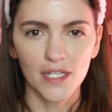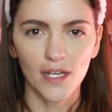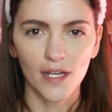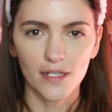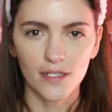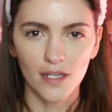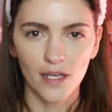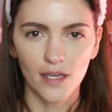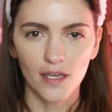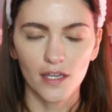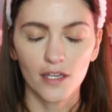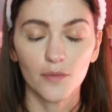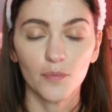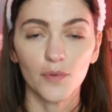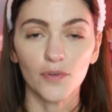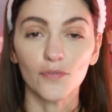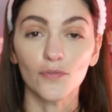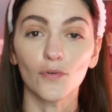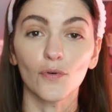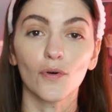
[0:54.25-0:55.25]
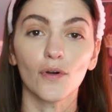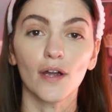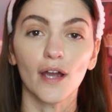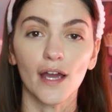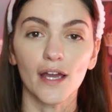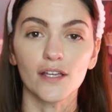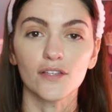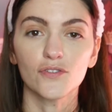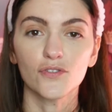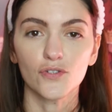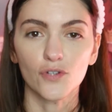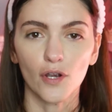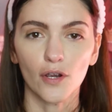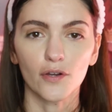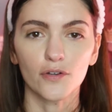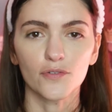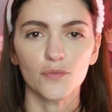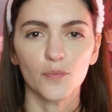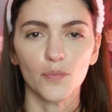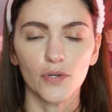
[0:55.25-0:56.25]
I take before I
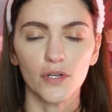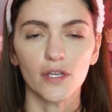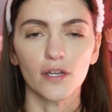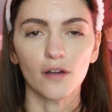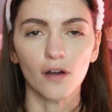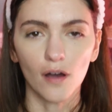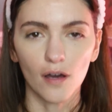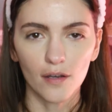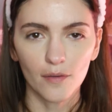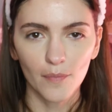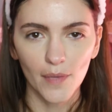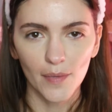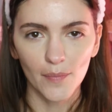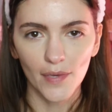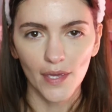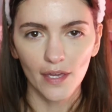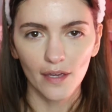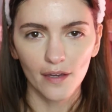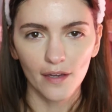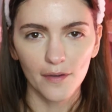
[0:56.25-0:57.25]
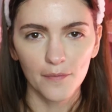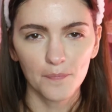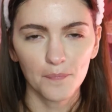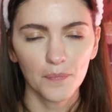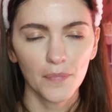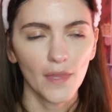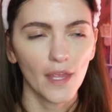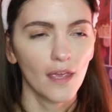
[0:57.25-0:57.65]
start putting on my makeup.